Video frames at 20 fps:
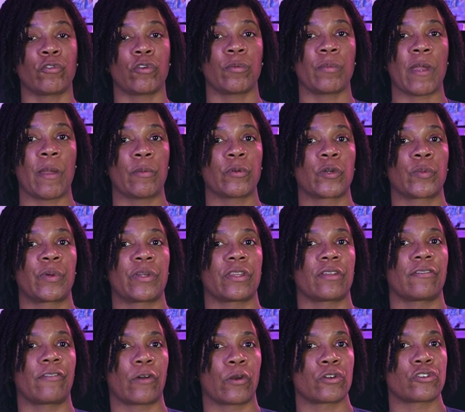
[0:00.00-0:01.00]
want to be able to print the
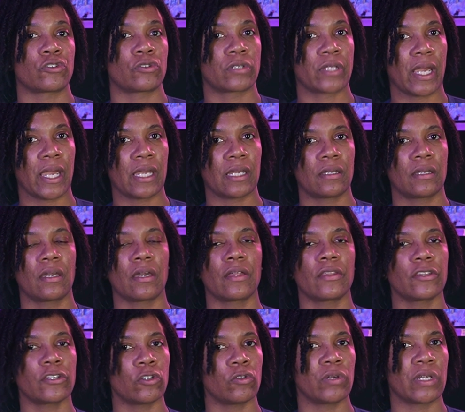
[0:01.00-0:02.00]
photos you take,
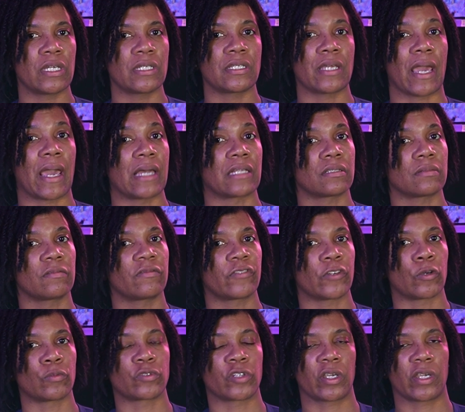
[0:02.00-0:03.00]
then you'll need to add some
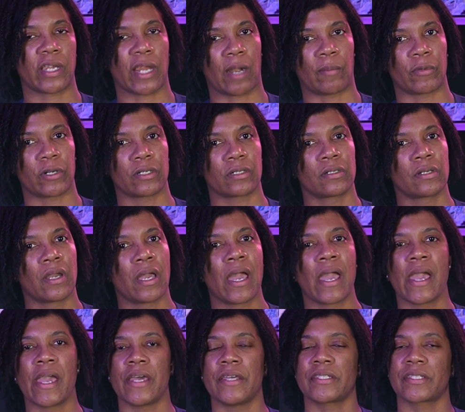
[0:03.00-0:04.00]
film to your camera.
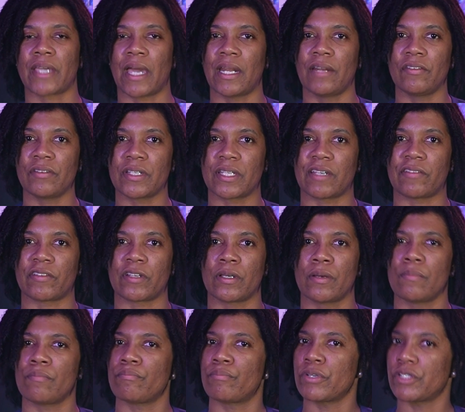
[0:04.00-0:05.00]
It's kind of a given,
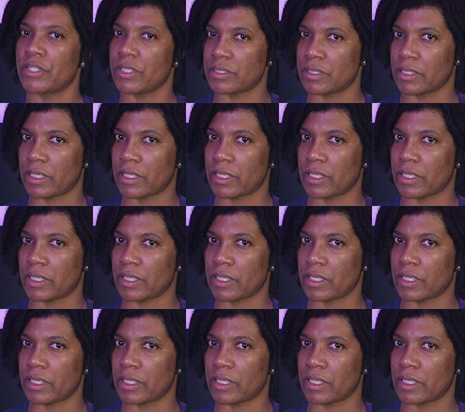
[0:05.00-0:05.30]
but just